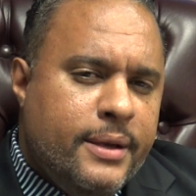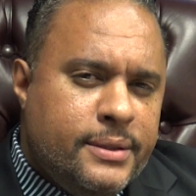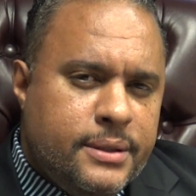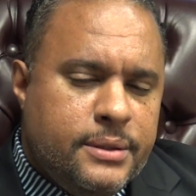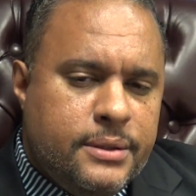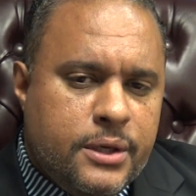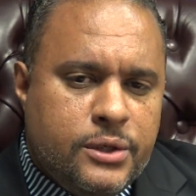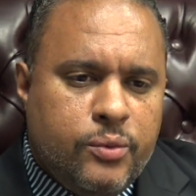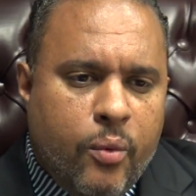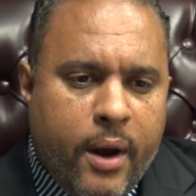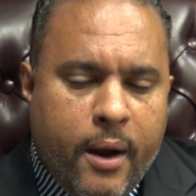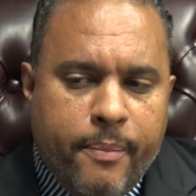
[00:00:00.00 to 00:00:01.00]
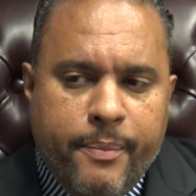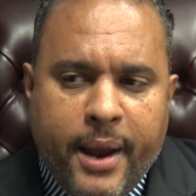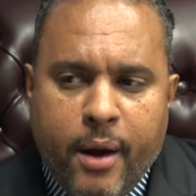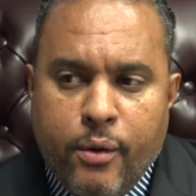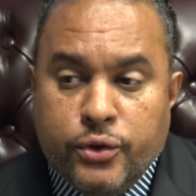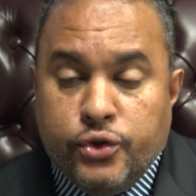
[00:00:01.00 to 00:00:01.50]
instances where
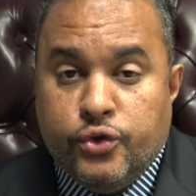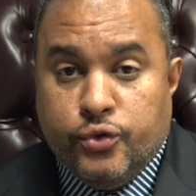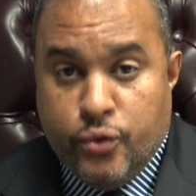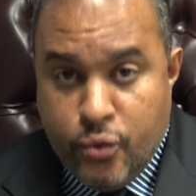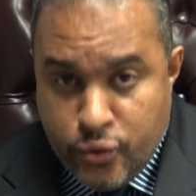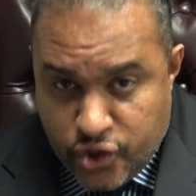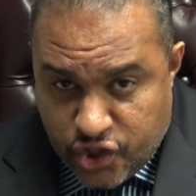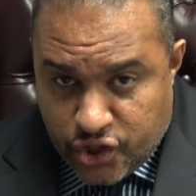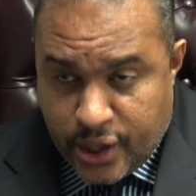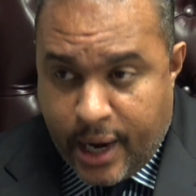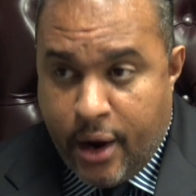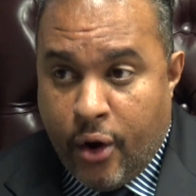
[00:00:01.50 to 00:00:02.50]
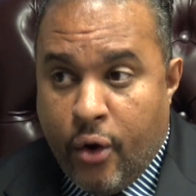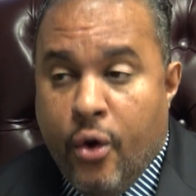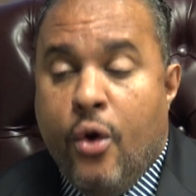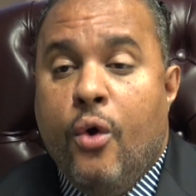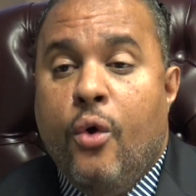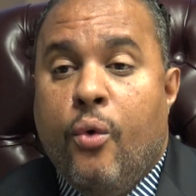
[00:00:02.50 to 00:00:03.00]
parents do share
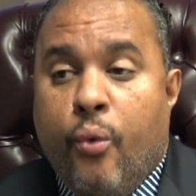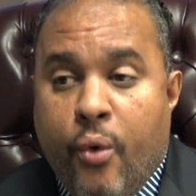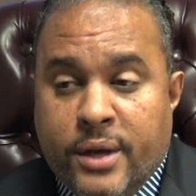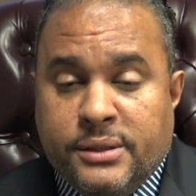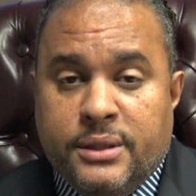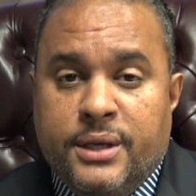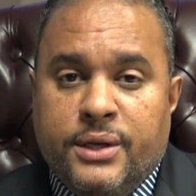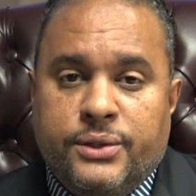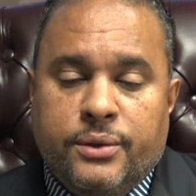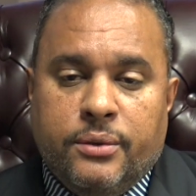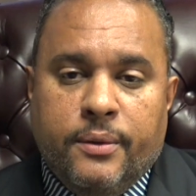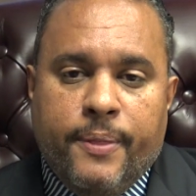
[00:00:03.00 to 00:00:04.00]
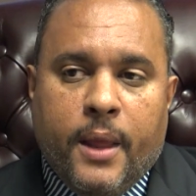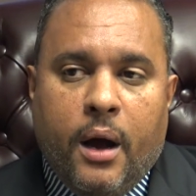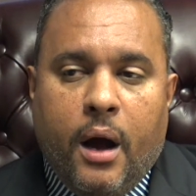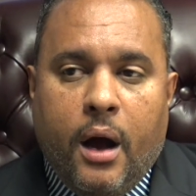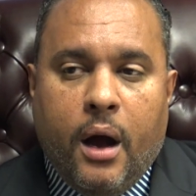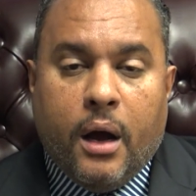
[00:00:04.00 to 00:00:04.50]
residential
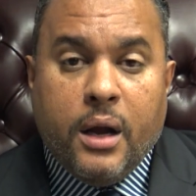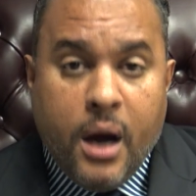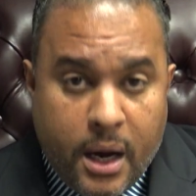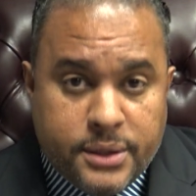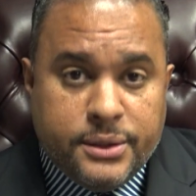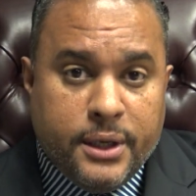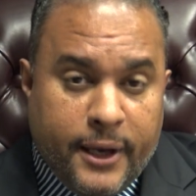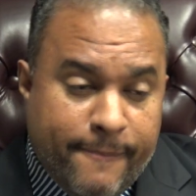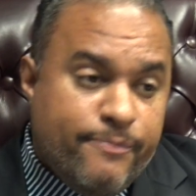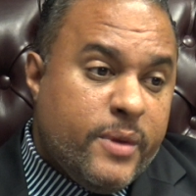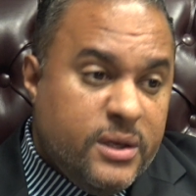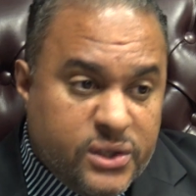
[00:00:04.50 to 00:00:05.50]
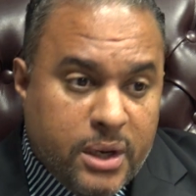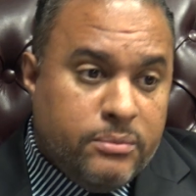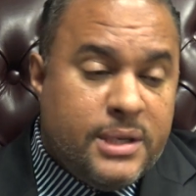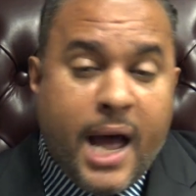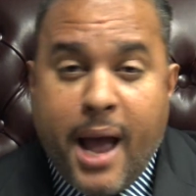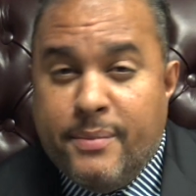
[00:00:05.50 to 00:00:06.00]
custody.
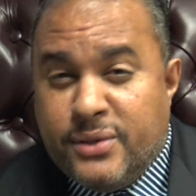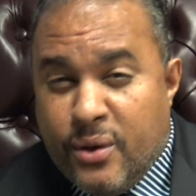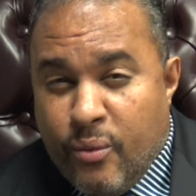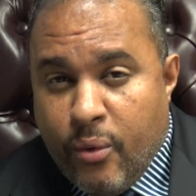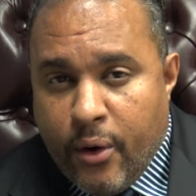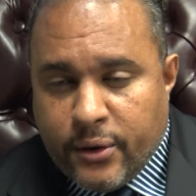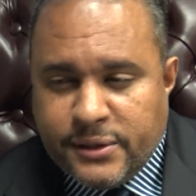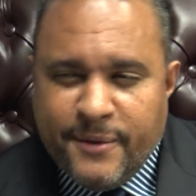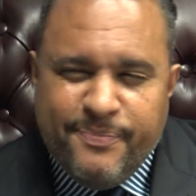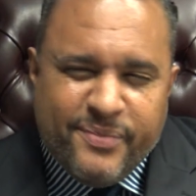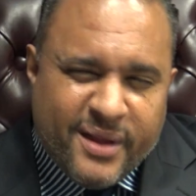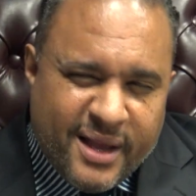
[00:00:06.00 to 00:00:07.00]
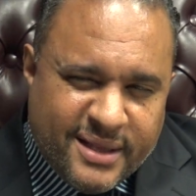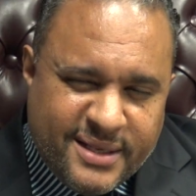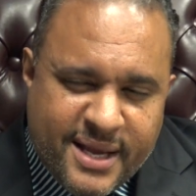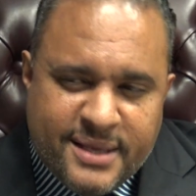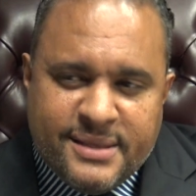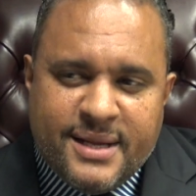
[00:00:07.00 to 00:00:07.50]
Sometimes it works. It
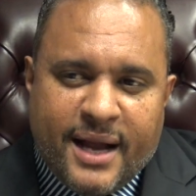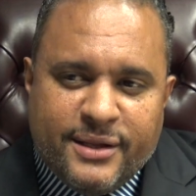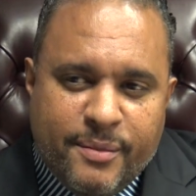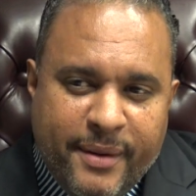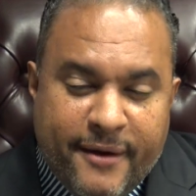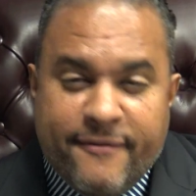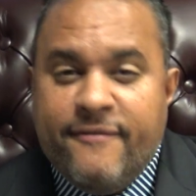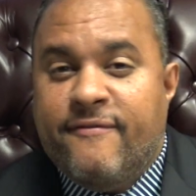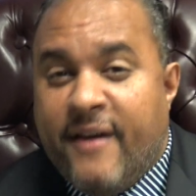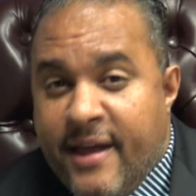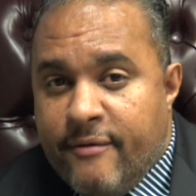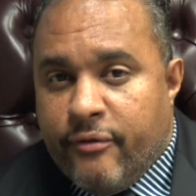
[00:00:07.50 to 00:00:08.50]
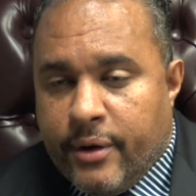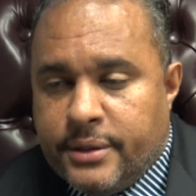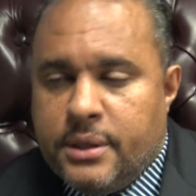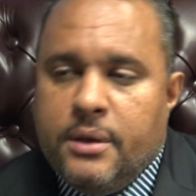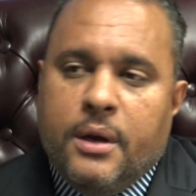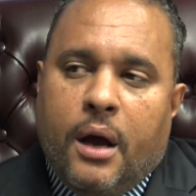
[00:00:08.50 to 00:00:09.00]
tends not to be a
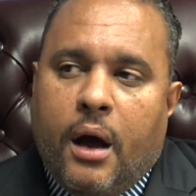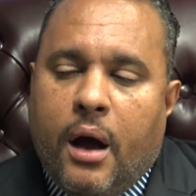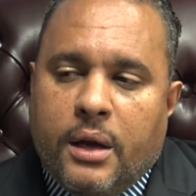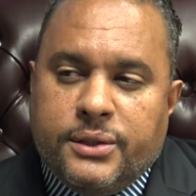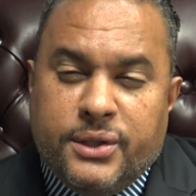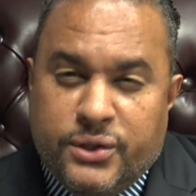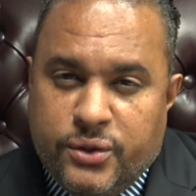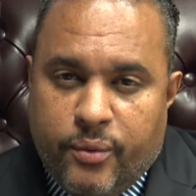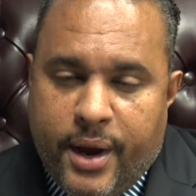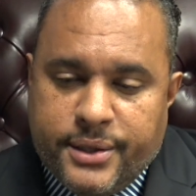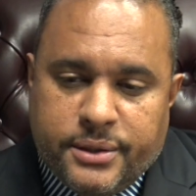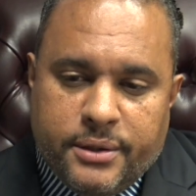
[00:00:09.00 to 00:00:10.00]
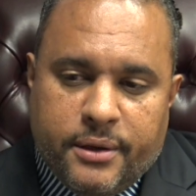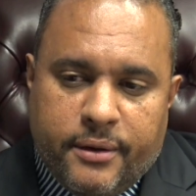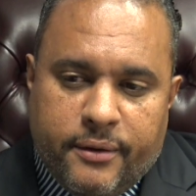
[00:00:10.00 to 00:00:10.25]
favorite situation